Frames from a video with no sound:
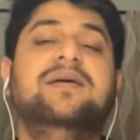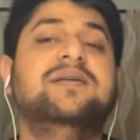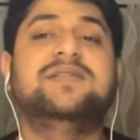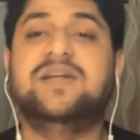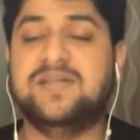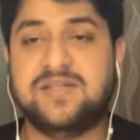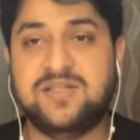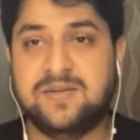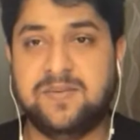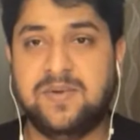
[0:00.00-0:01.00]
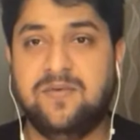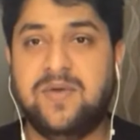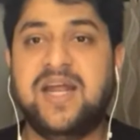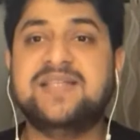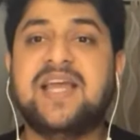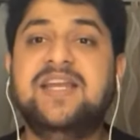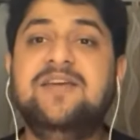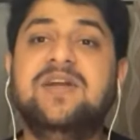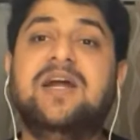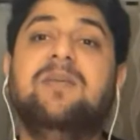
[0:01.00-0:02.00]
citizenship. Whereas
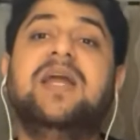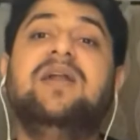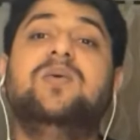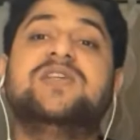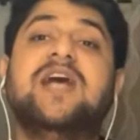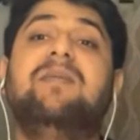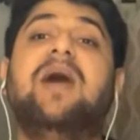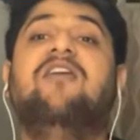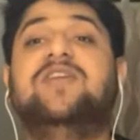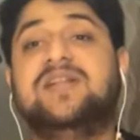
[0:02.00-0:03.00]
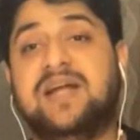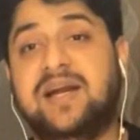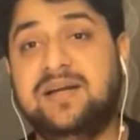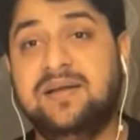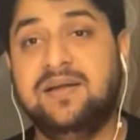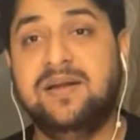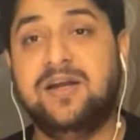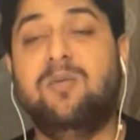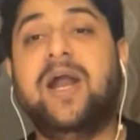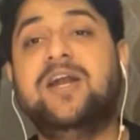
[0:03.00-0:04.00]
anyone coming to Assam after that,
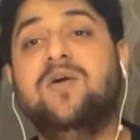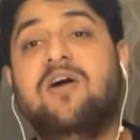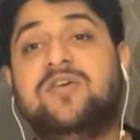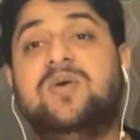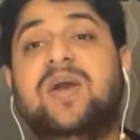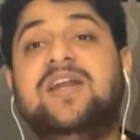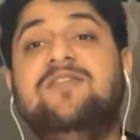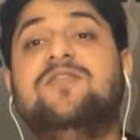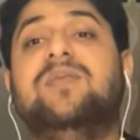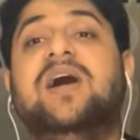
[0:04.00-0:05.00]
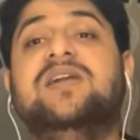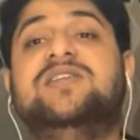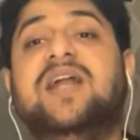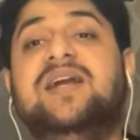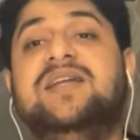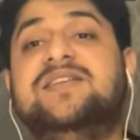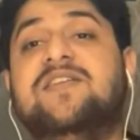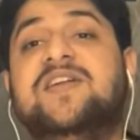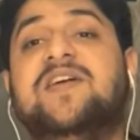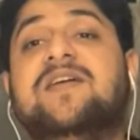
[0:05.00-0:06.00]
now mind you, after 25th March
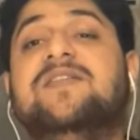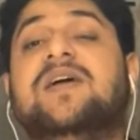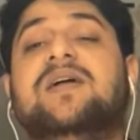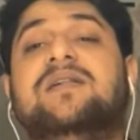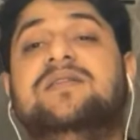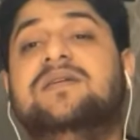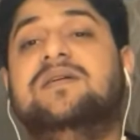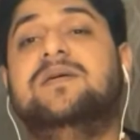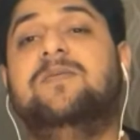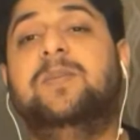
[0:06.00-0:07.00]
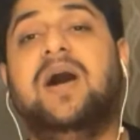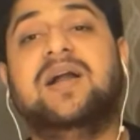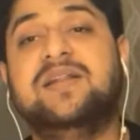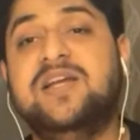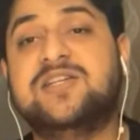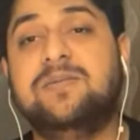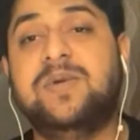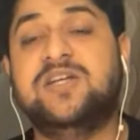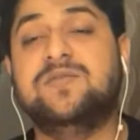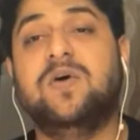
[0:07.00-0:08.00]
1975, the Bangladesh
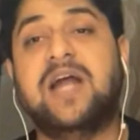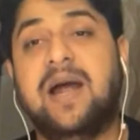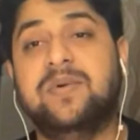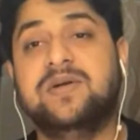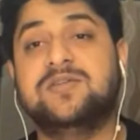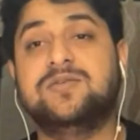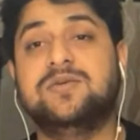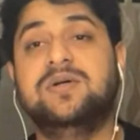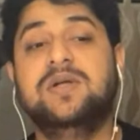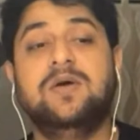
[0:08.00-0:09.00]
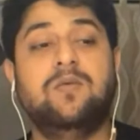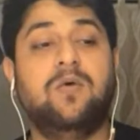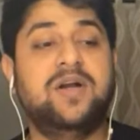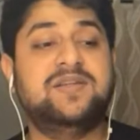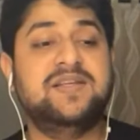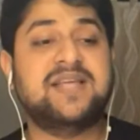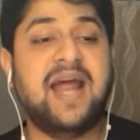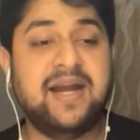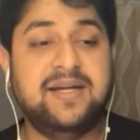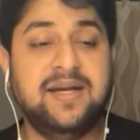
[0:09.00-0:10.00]
Liberation War happened. So what this
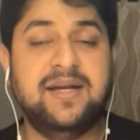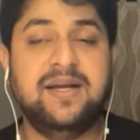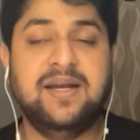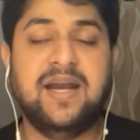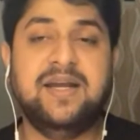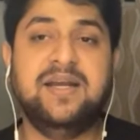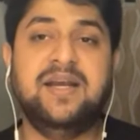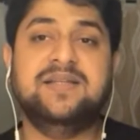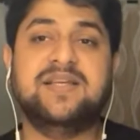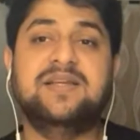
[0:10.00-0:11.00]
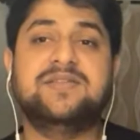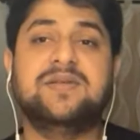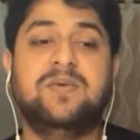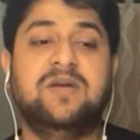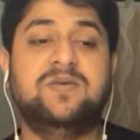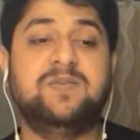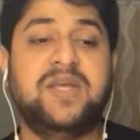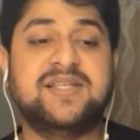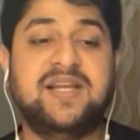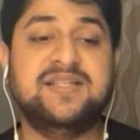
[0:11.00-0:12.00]
act did in 1986, it
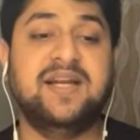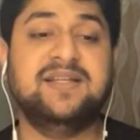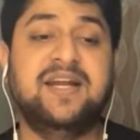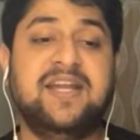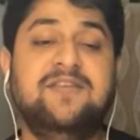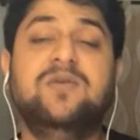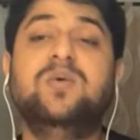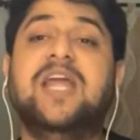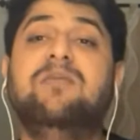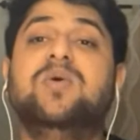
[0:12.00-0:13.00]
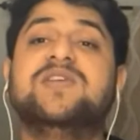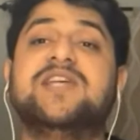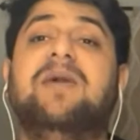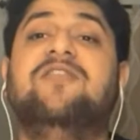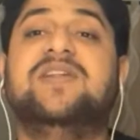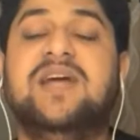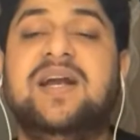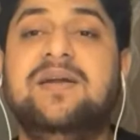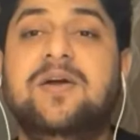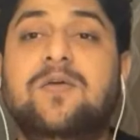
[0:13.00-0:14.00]
basically said that anyone who came to Assam after
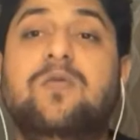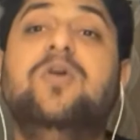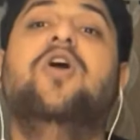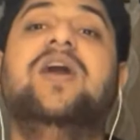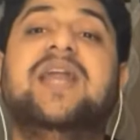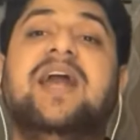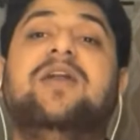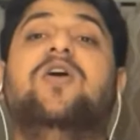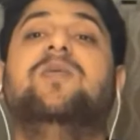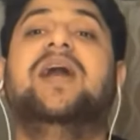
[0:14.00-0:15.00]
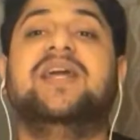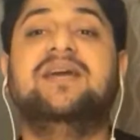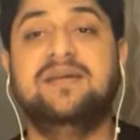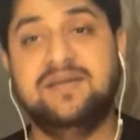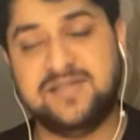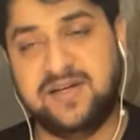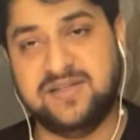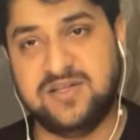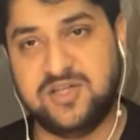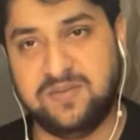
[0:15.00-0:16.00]
that would not get automatic
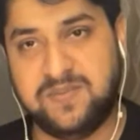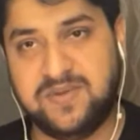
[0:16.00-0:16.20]
citizenship.